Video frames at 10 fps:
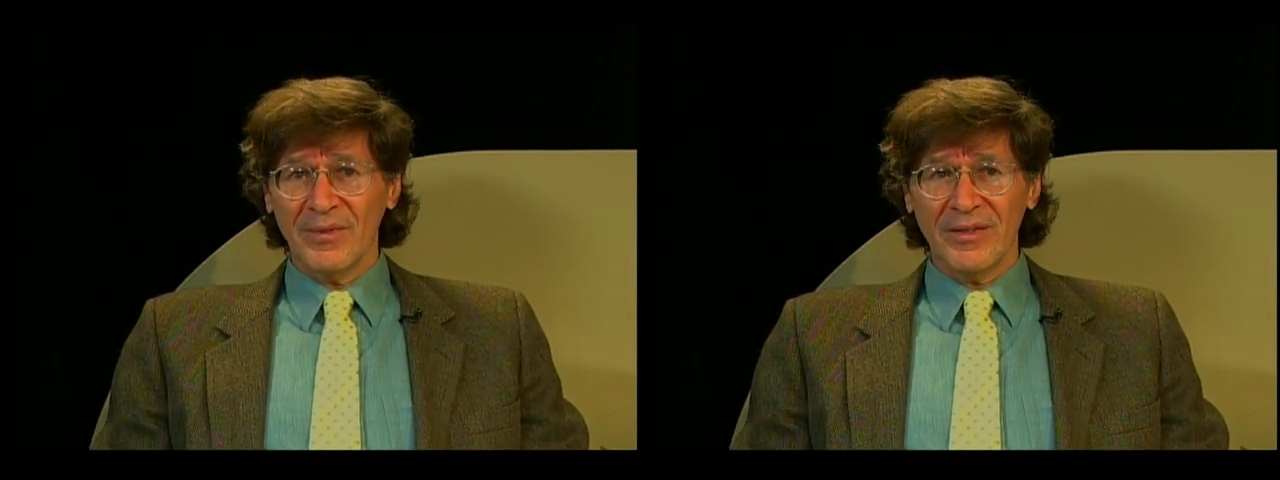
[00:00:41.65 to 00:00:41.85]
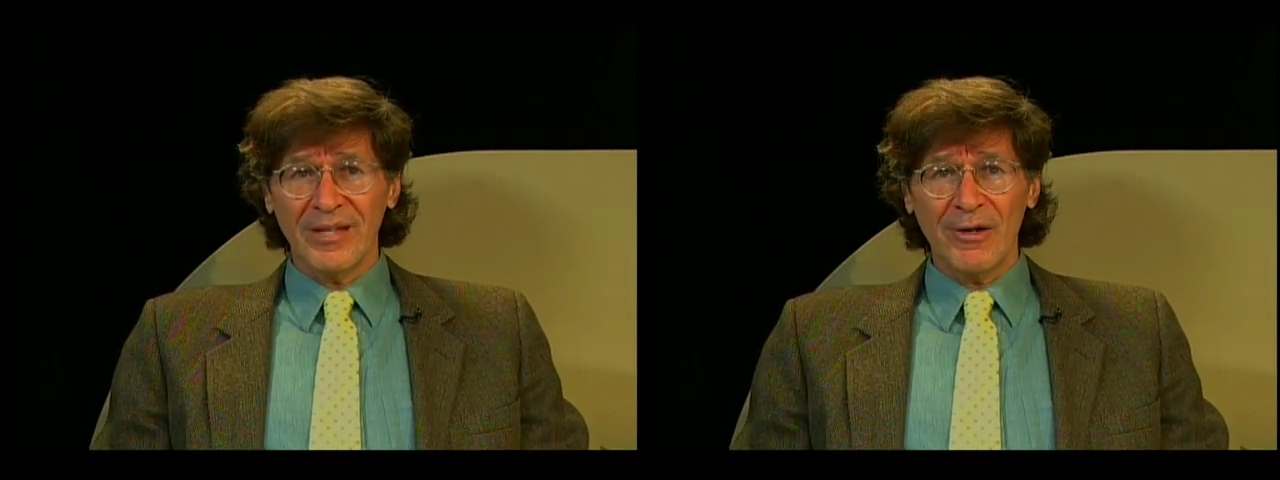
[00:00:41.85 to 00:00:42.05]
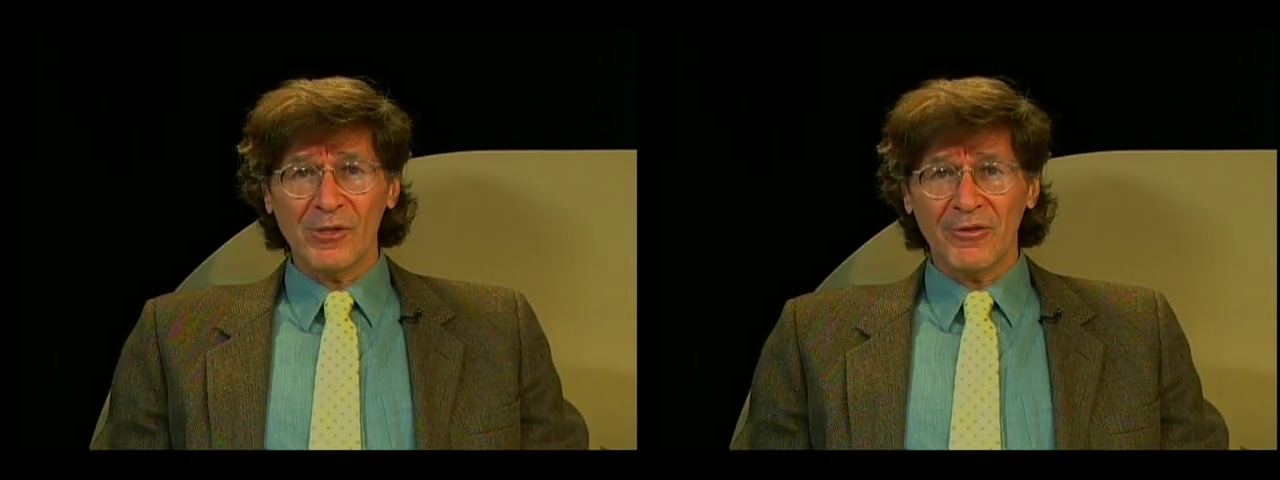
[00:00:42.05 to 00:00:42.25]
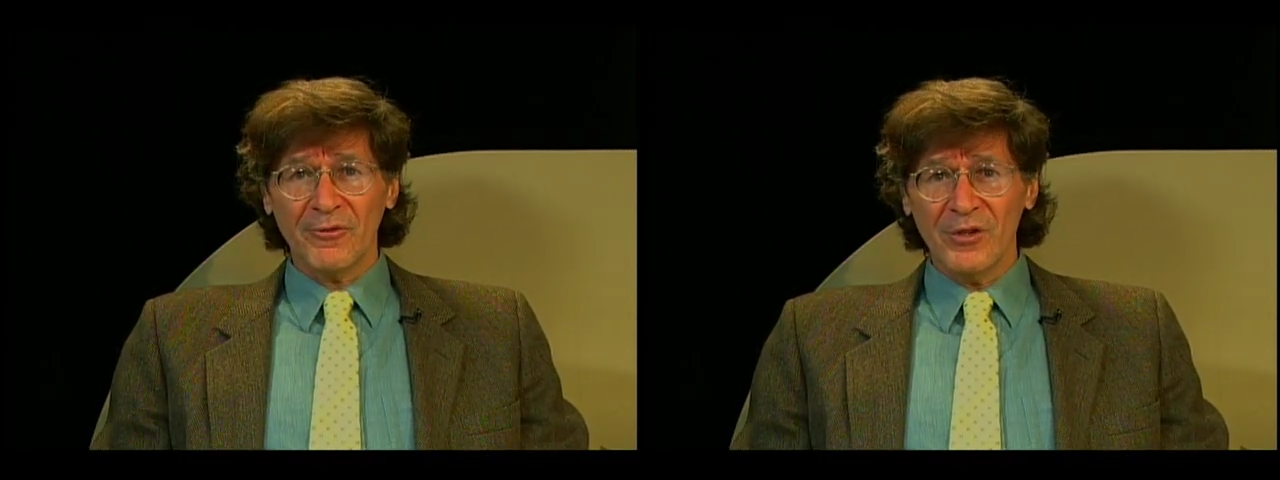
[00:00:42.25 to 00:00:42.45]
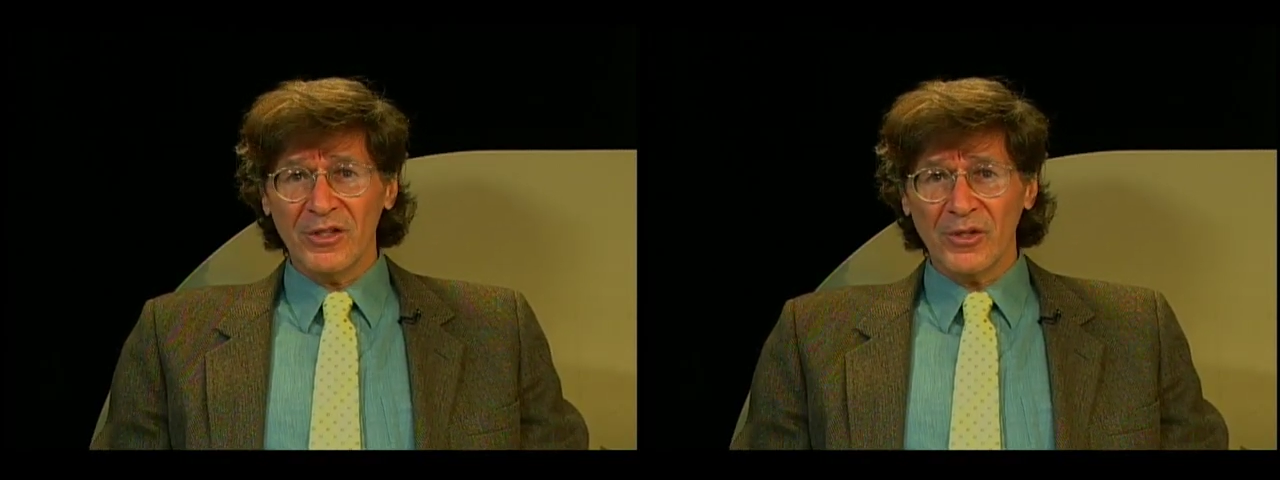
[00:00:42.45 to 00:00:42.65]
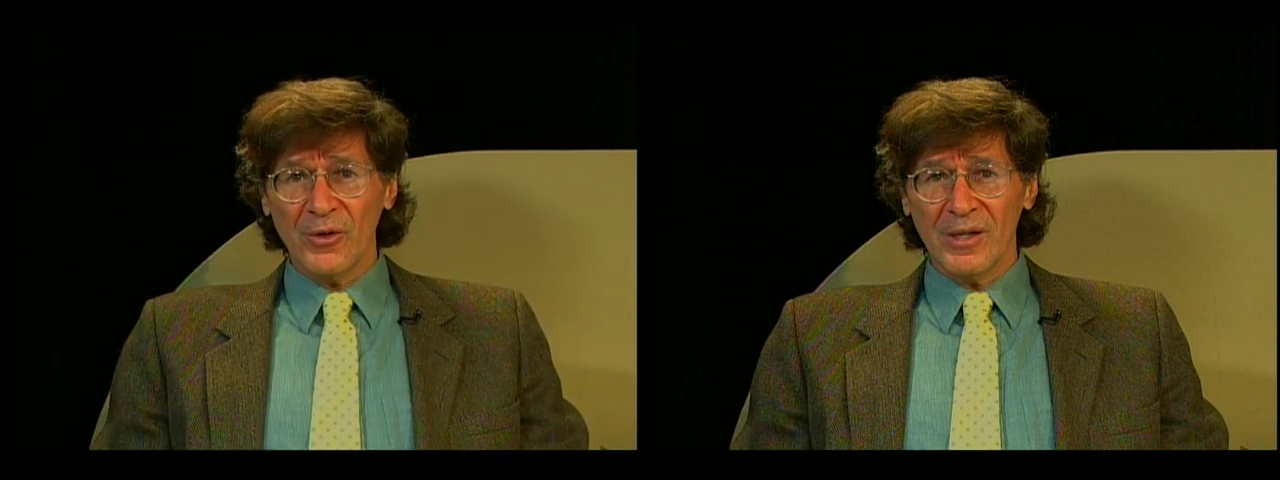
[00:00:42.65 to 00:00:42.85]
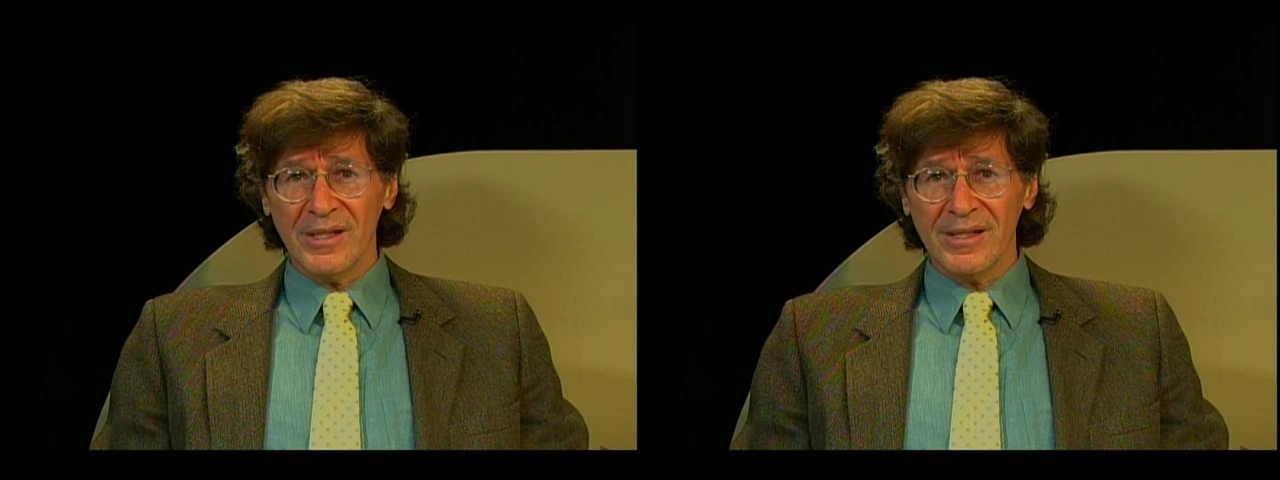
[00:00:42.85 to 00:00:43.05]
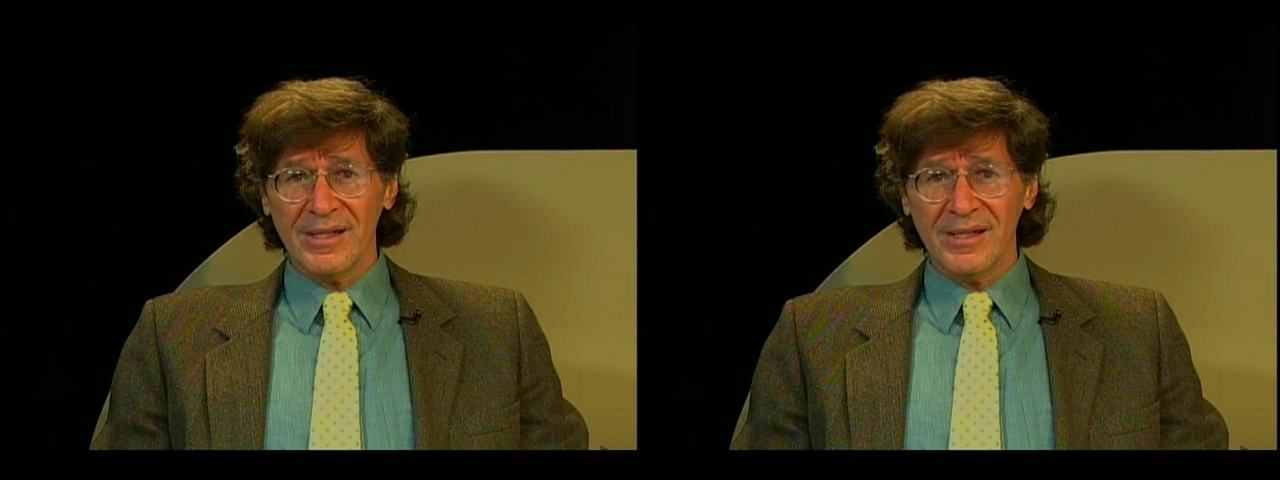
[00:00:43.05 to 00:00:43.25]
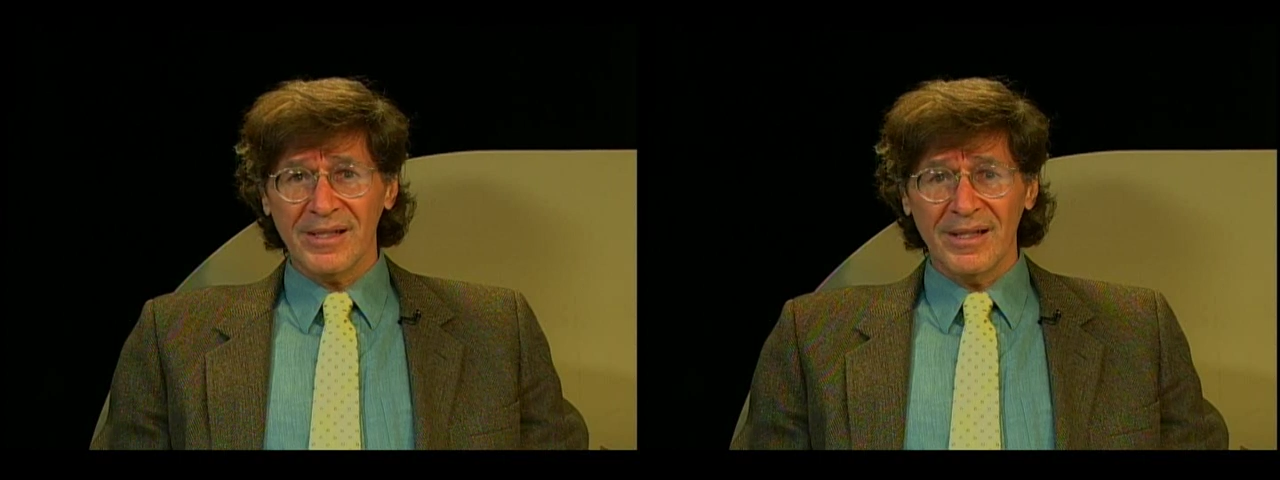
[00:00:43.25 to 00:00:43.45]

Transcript: that was a free choice,